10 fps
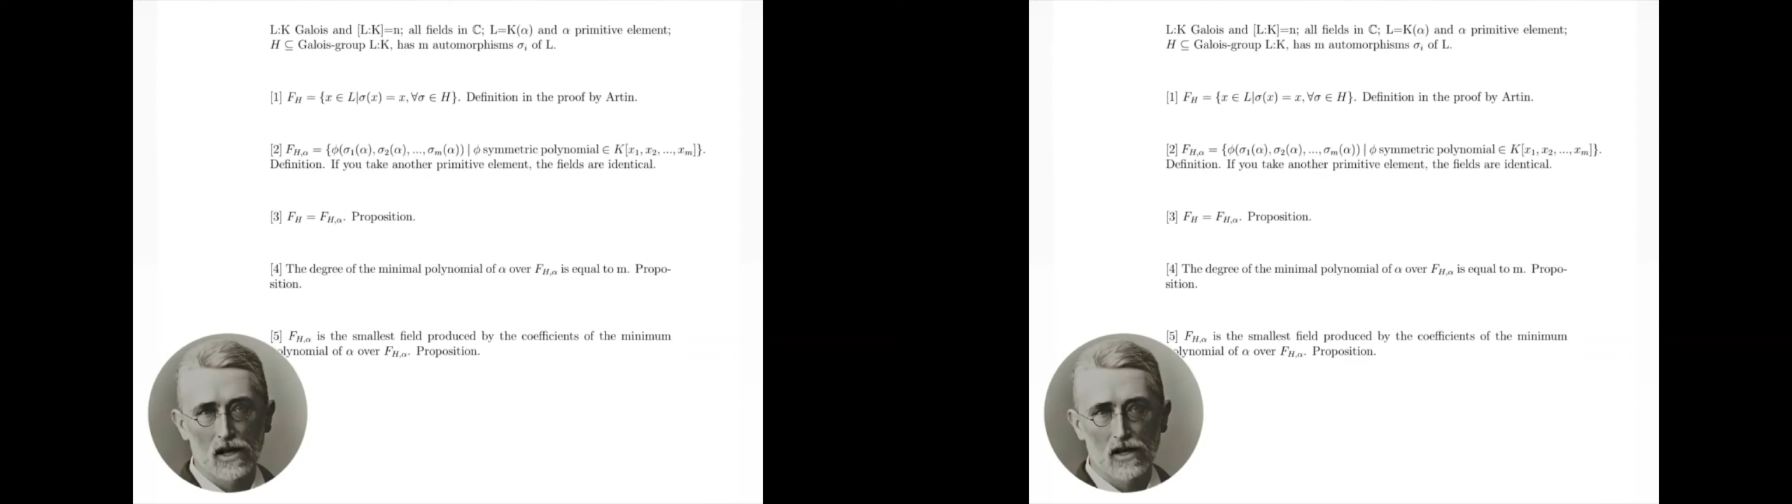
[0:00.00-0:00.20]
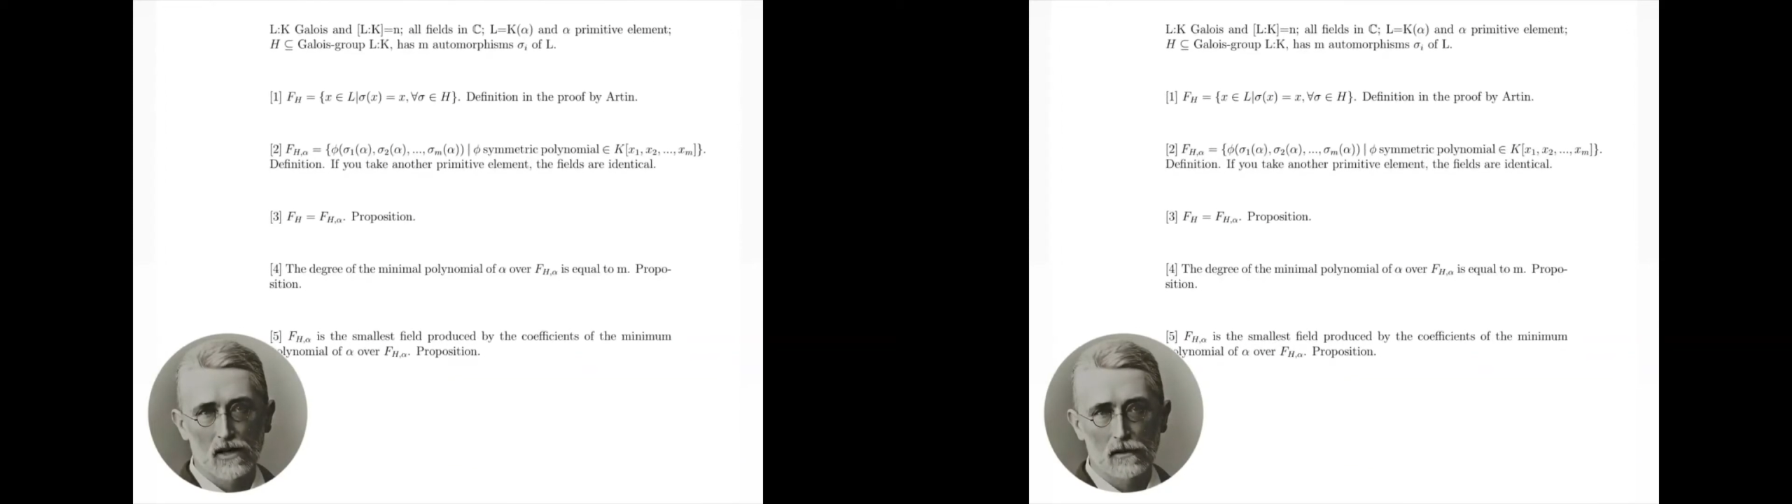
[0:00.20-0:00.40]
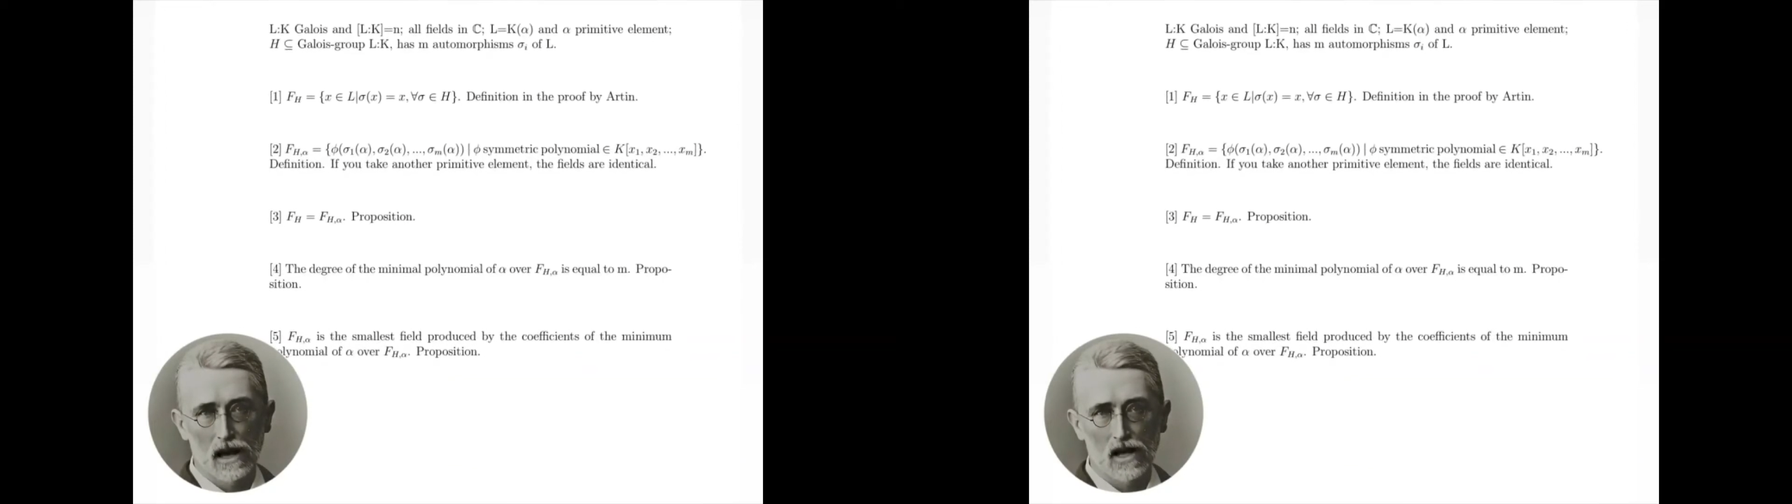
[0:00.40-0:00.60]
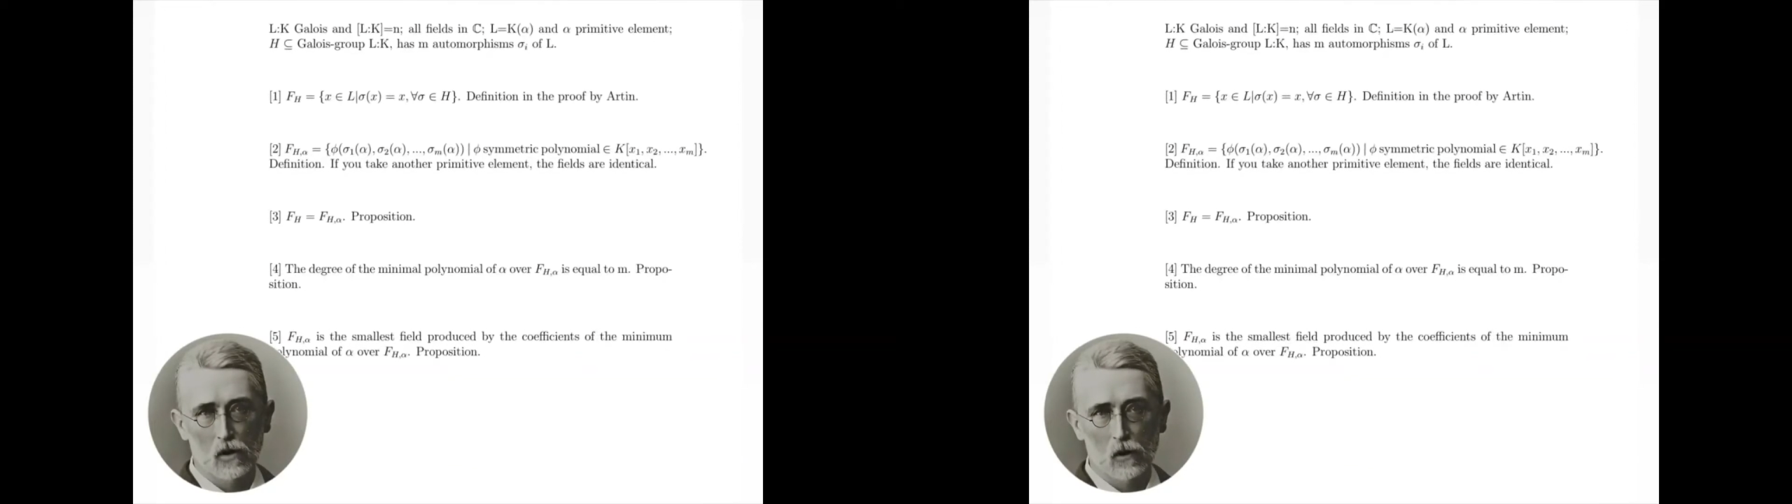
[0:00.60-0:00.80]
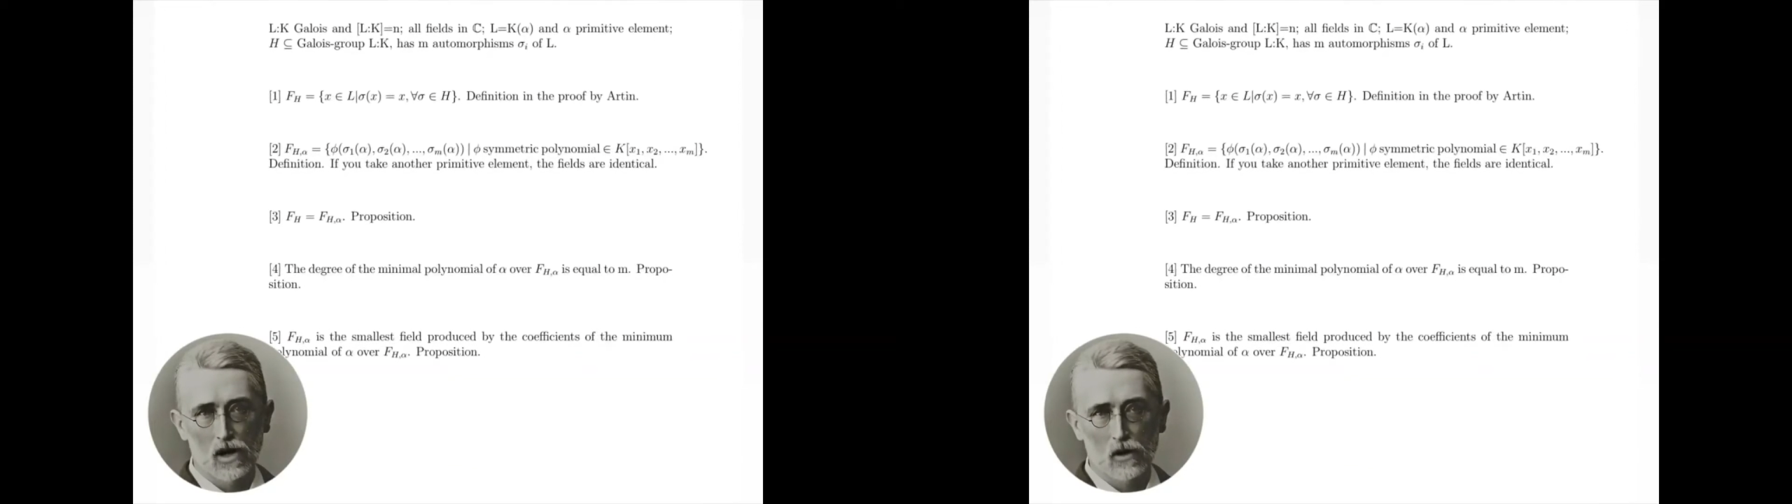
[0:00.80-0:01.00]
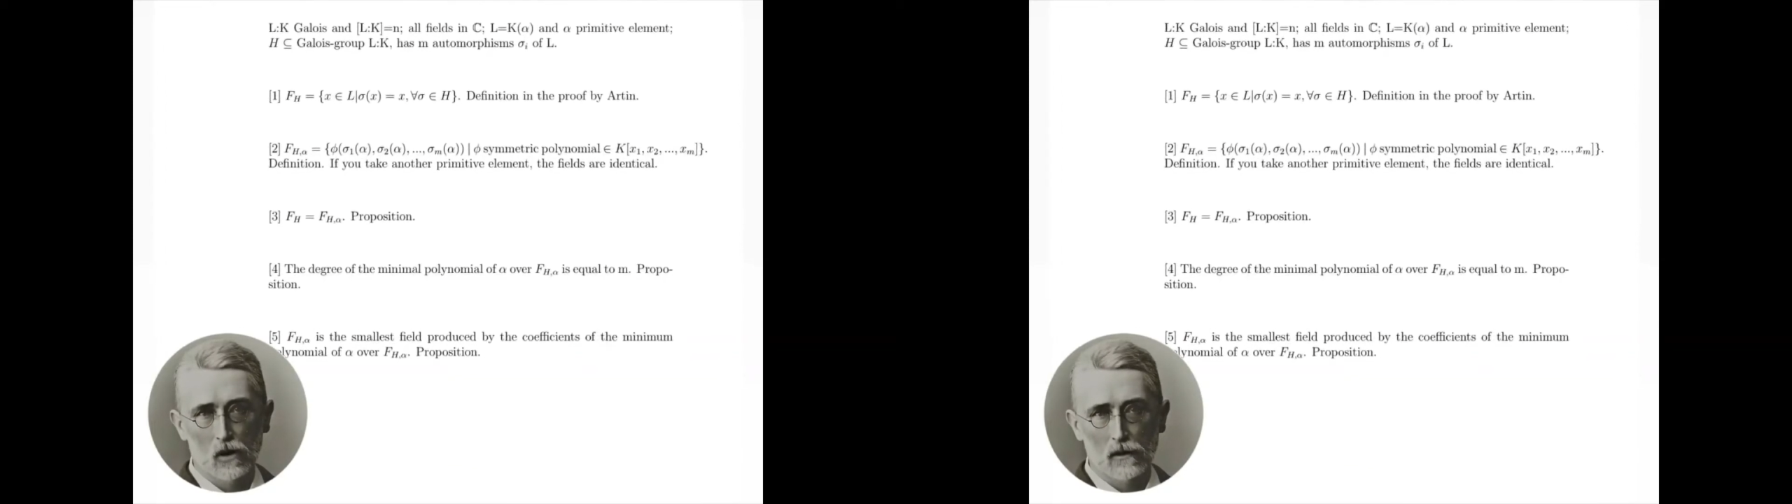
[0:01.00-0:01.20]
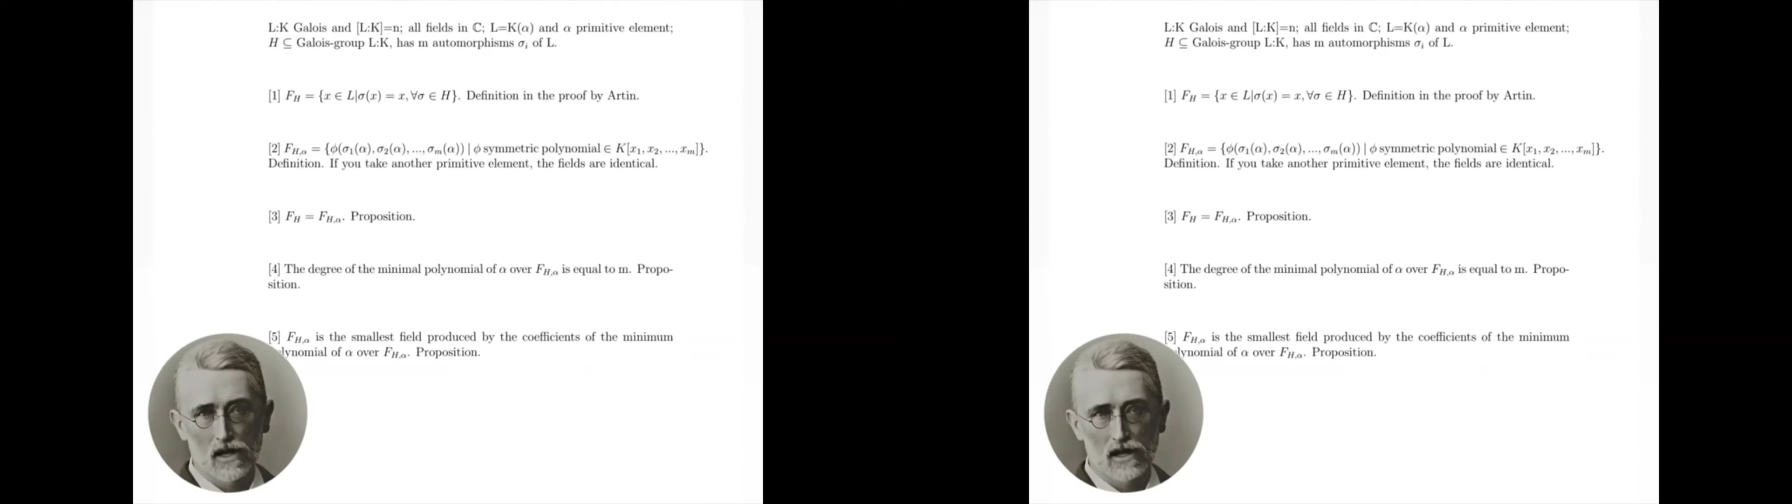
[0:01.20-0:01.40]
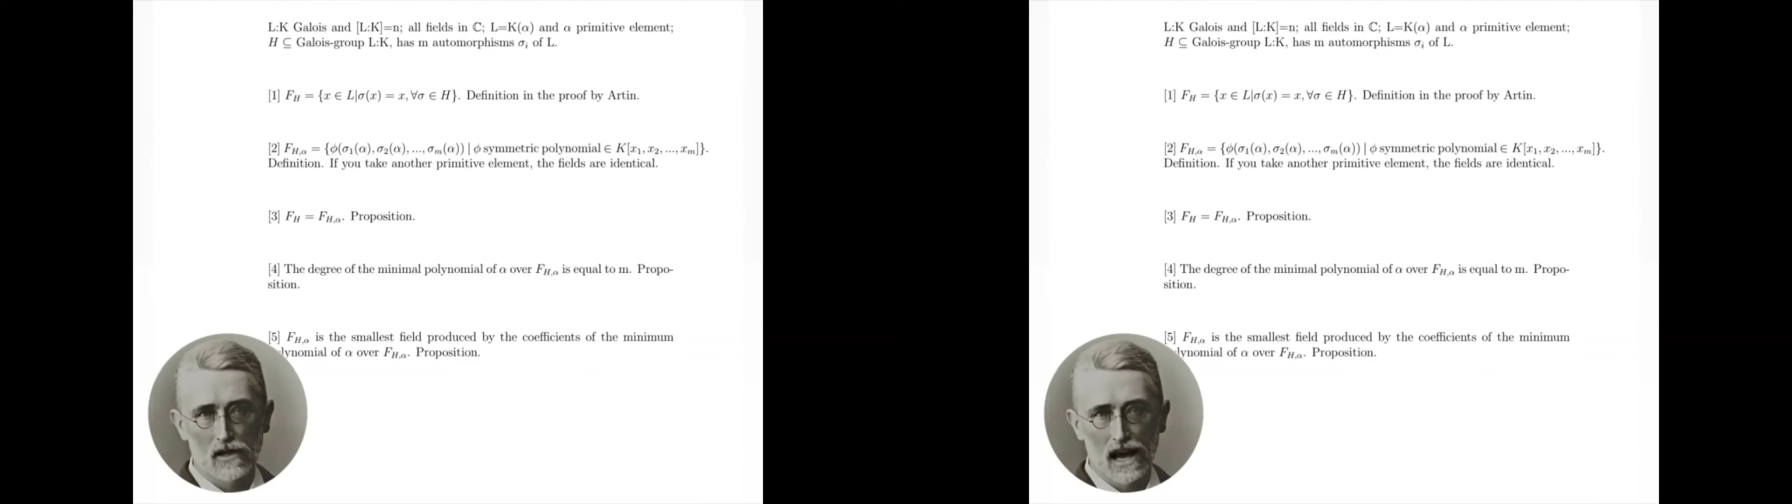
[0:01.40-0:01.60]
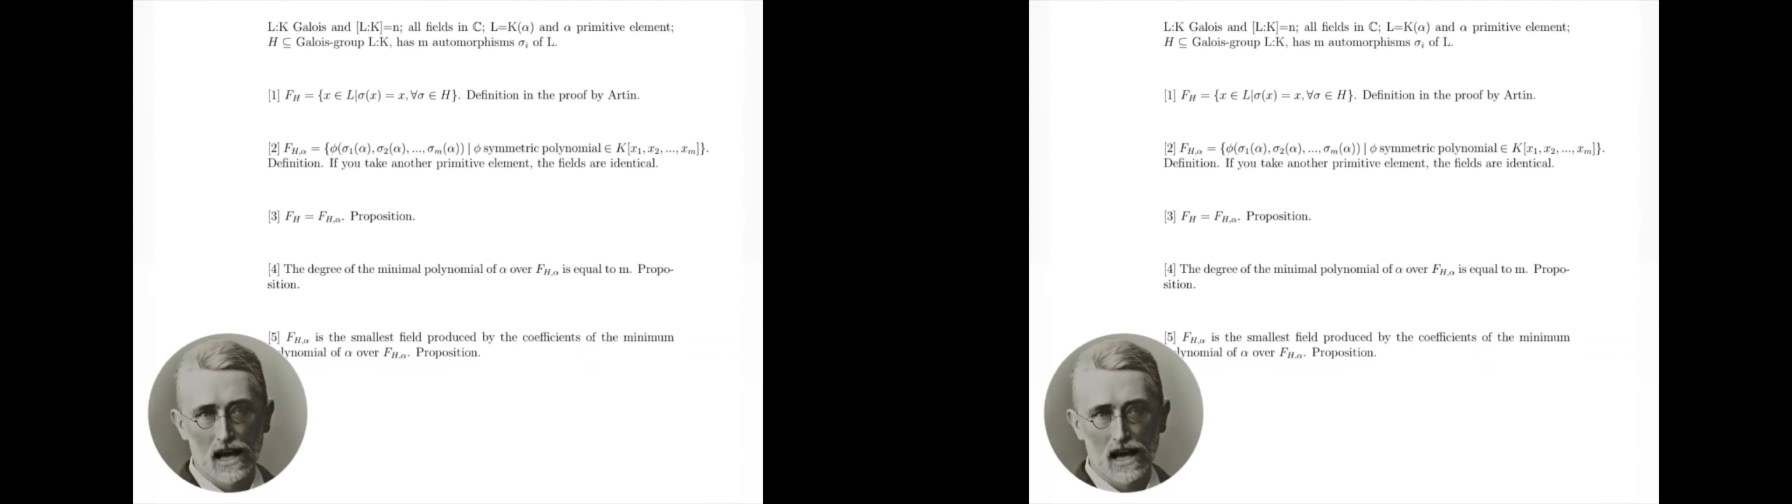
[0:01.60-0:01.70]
doesn't matter which primitive